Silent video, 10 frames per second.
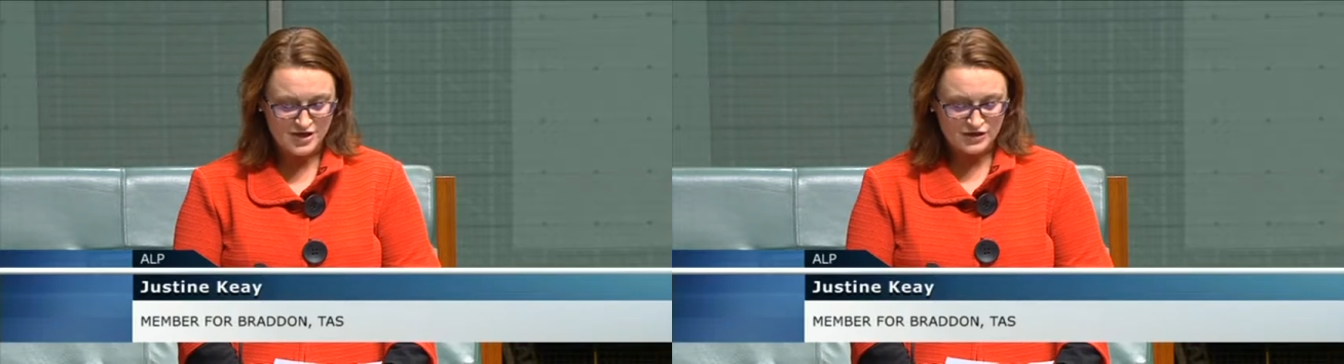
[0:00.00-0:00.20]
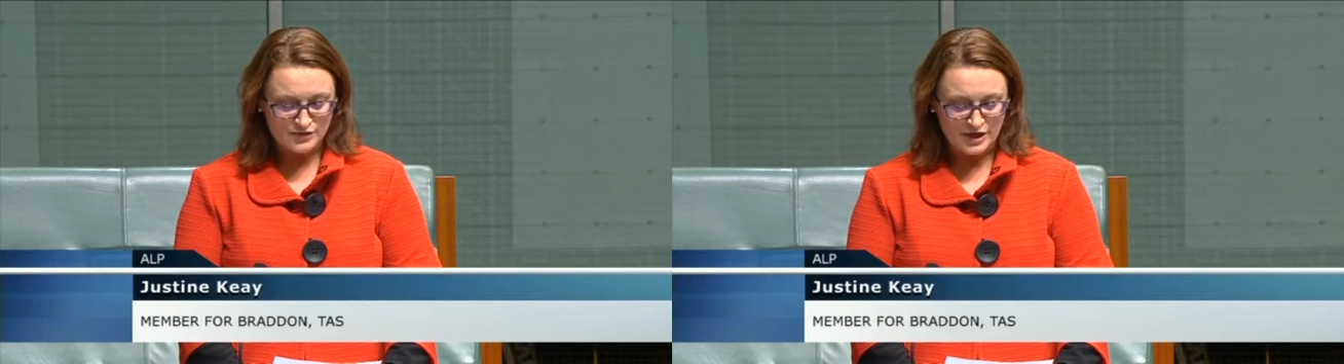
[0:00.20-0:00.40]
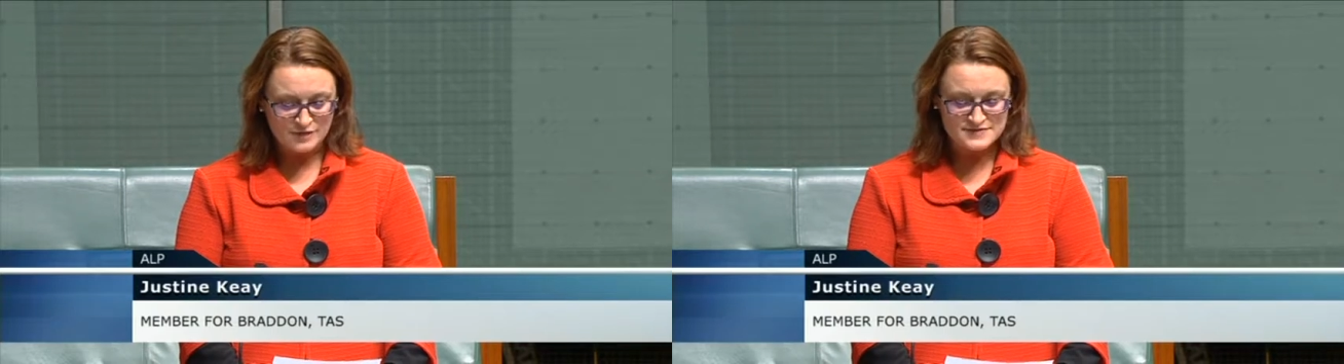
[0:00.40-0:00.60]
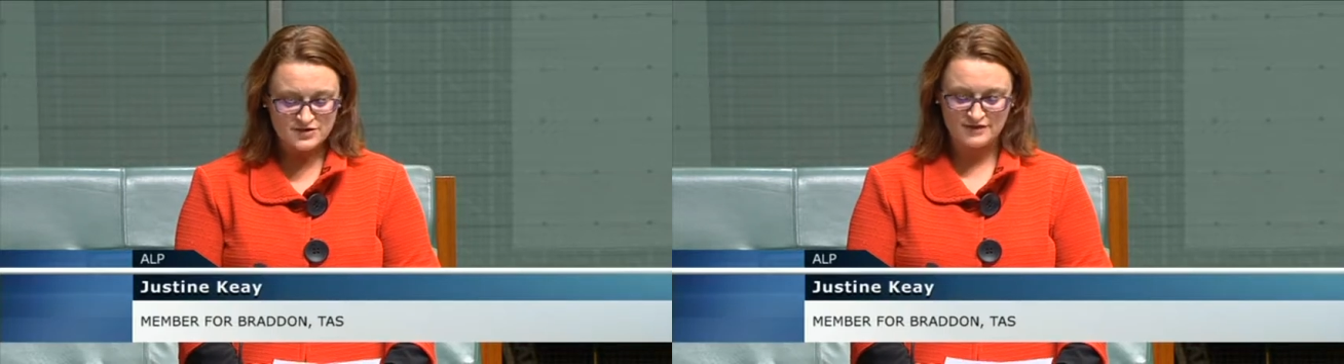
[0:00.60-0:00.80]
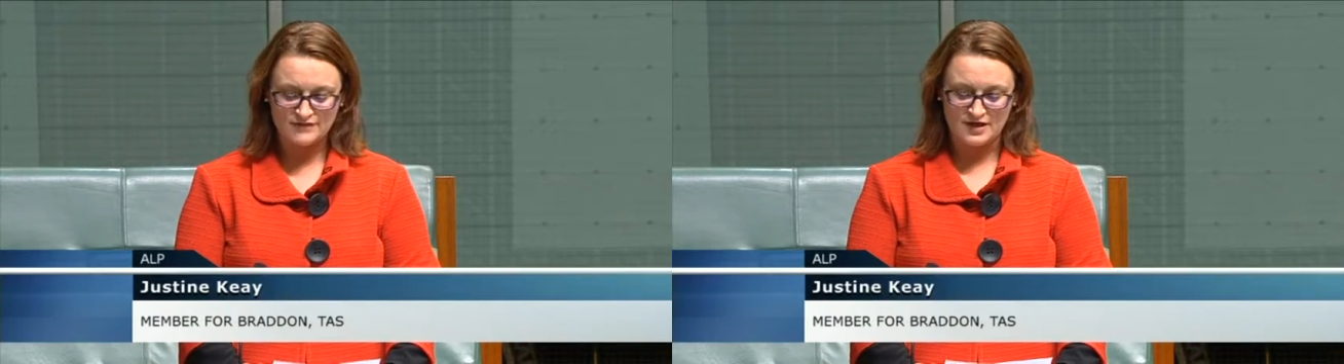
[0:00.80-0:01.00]
who help
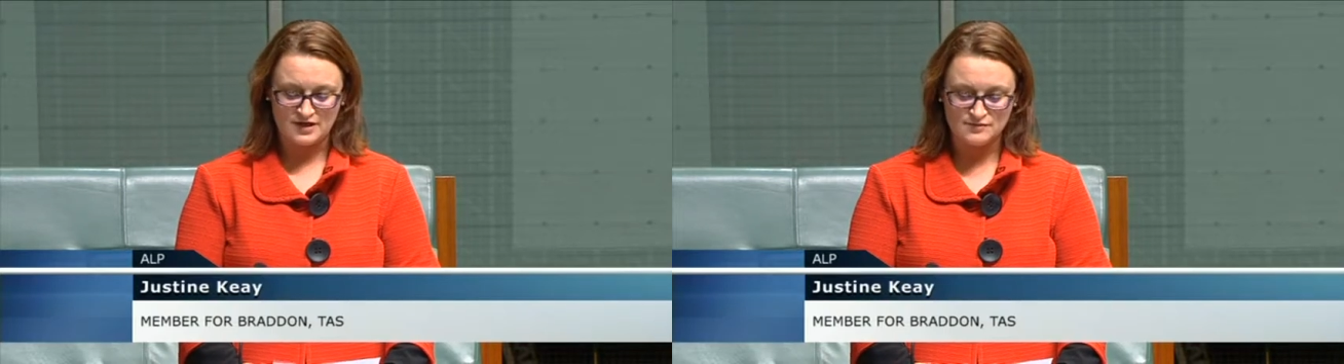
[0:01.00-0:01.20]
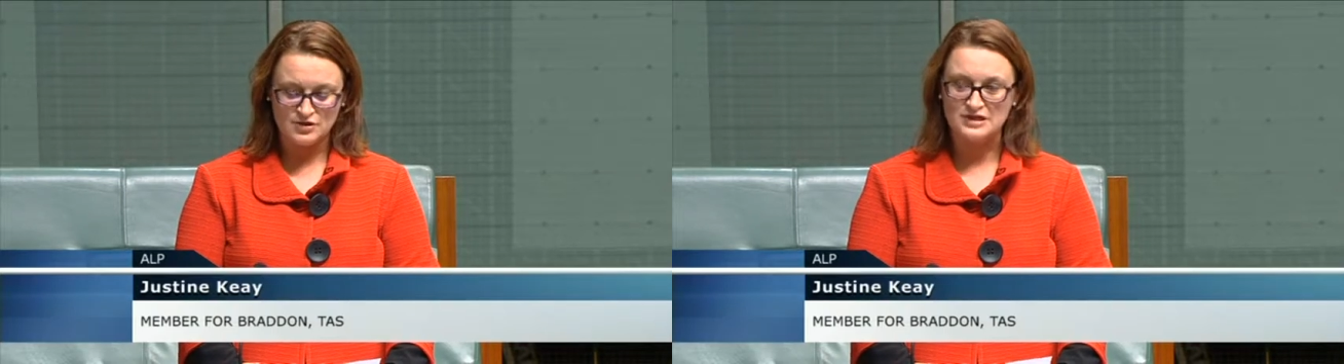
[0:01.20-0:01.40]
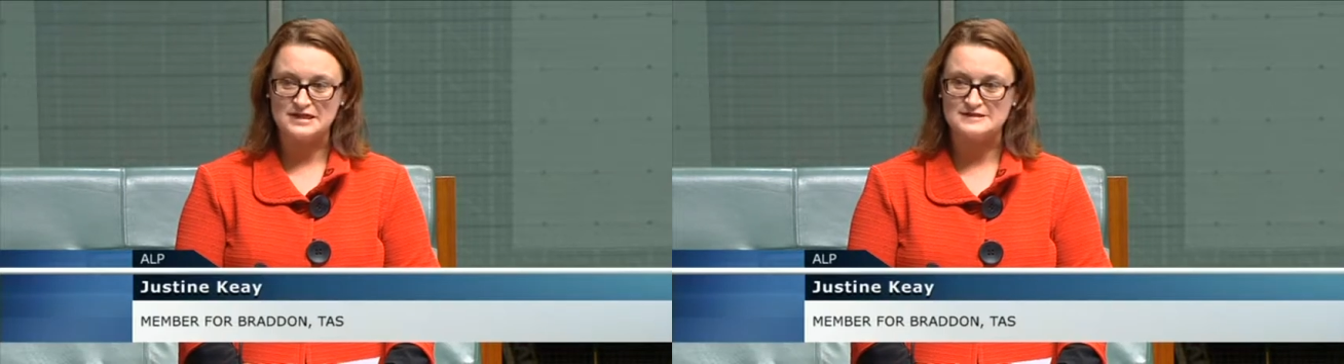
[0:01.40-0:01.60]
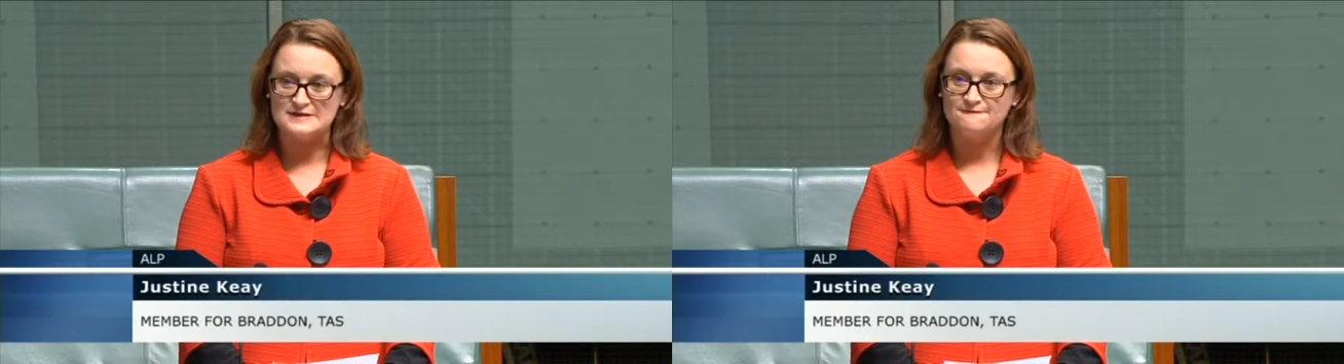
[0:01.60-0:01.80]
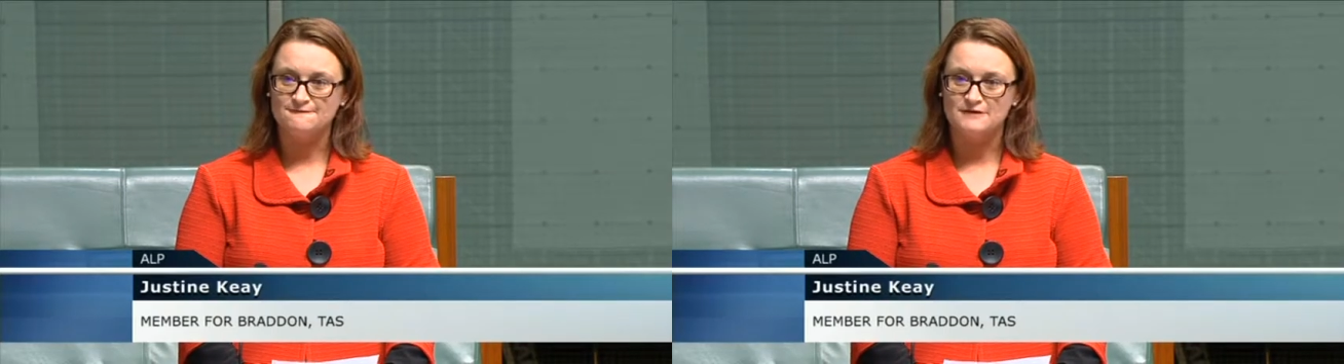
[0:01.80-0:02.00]
serve their communities
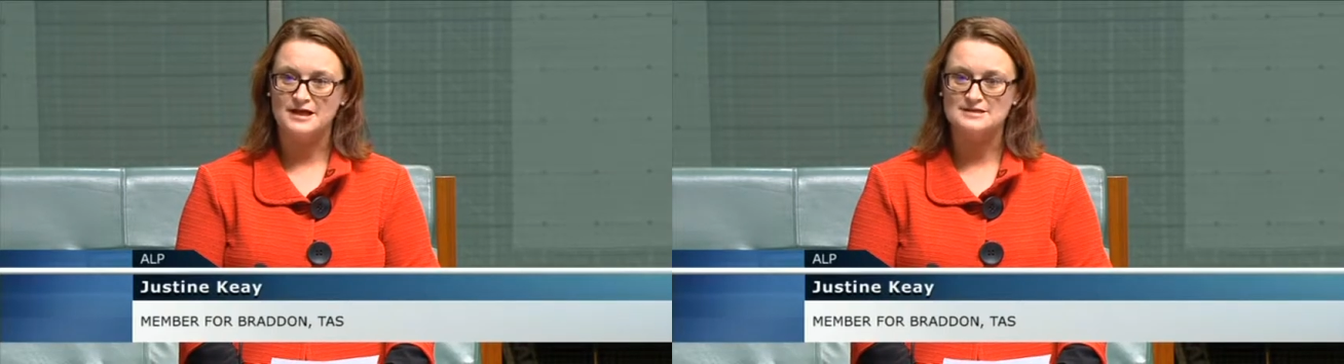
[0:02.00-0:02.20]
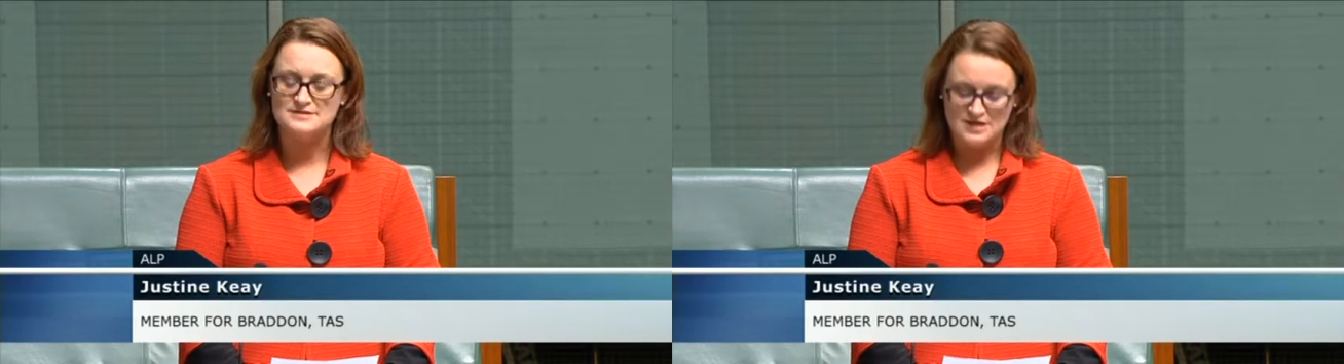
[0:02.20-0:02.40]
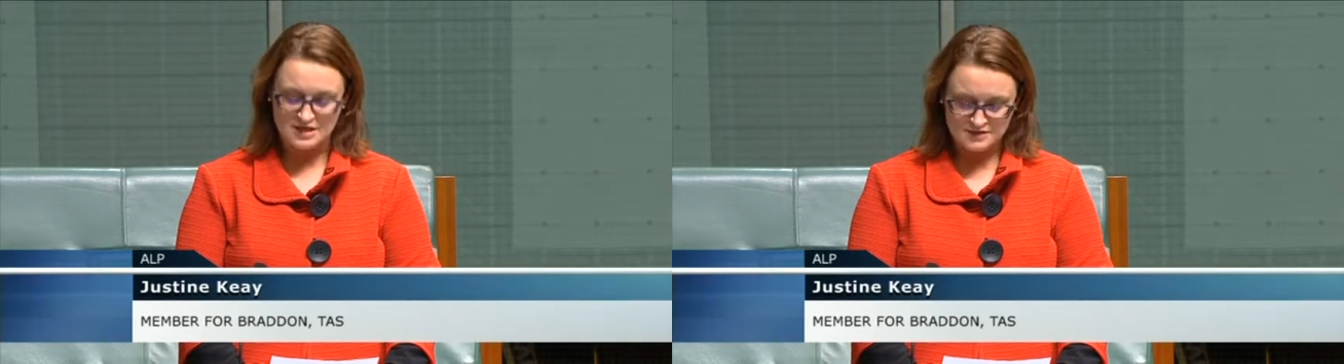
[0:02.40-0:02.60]
in floods,